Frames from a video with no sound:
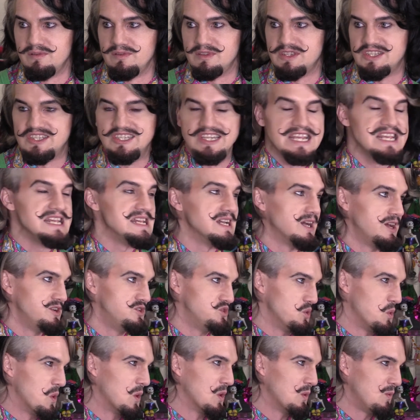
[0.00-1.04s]
see a
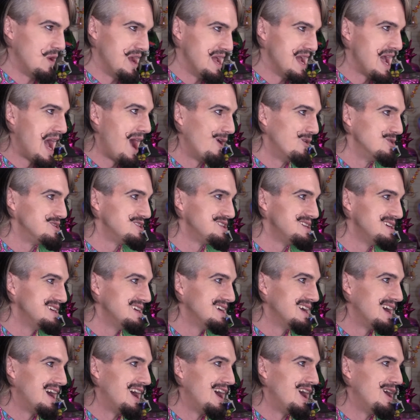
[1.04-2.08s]
doorway out,
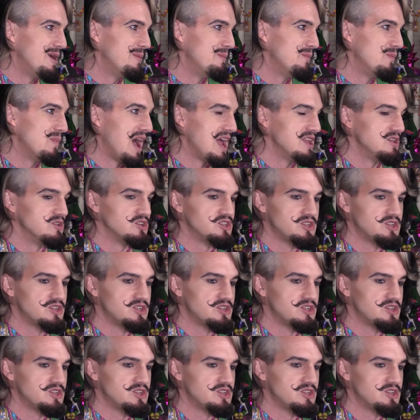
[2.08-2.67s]
and you